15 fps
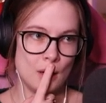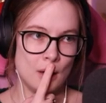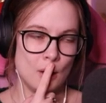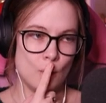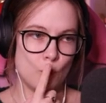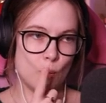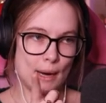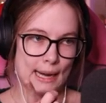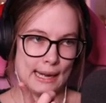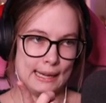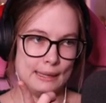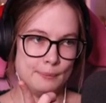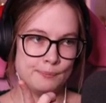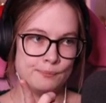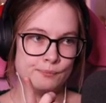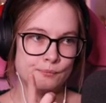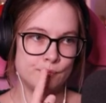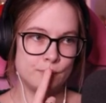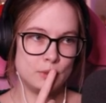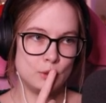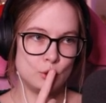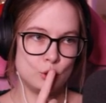Why?
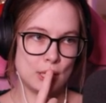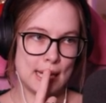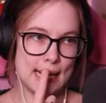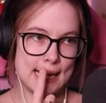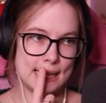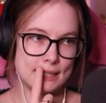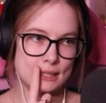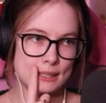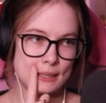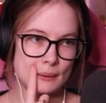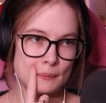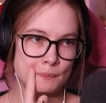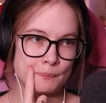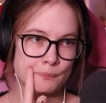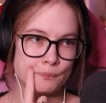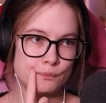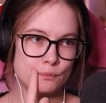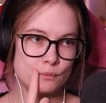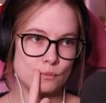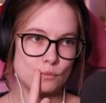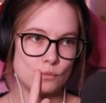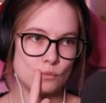Just ask.
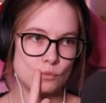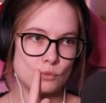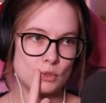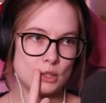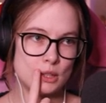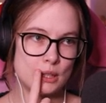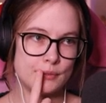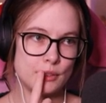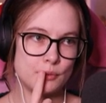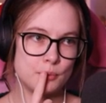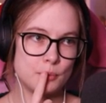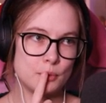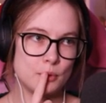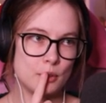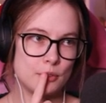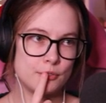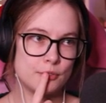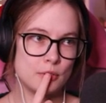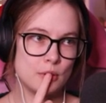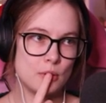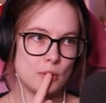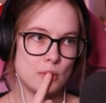Steps of
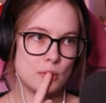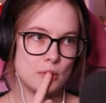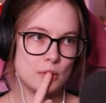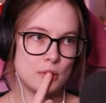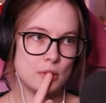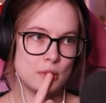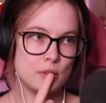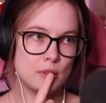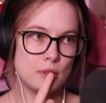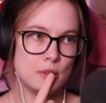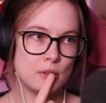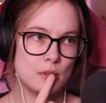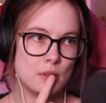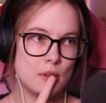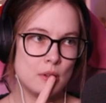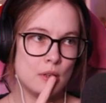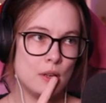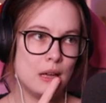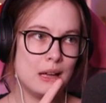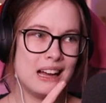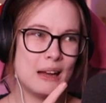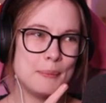Nald.
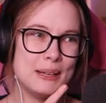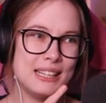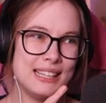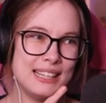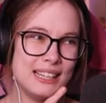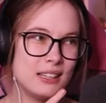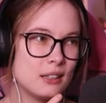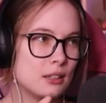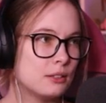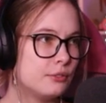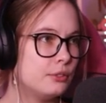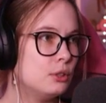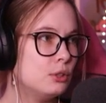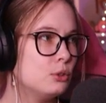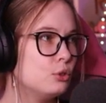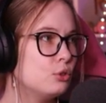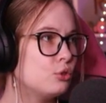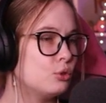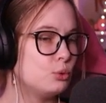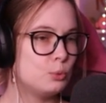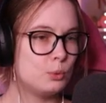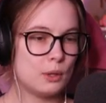I'm a little confused
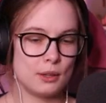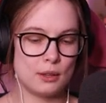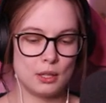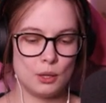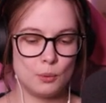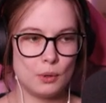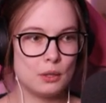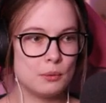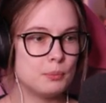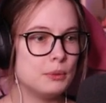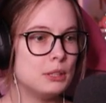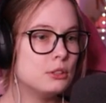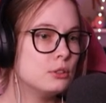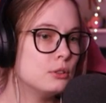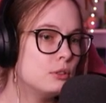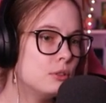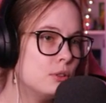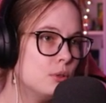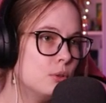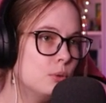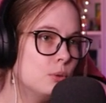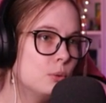to what they want me to
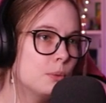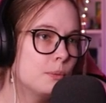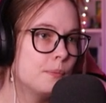do.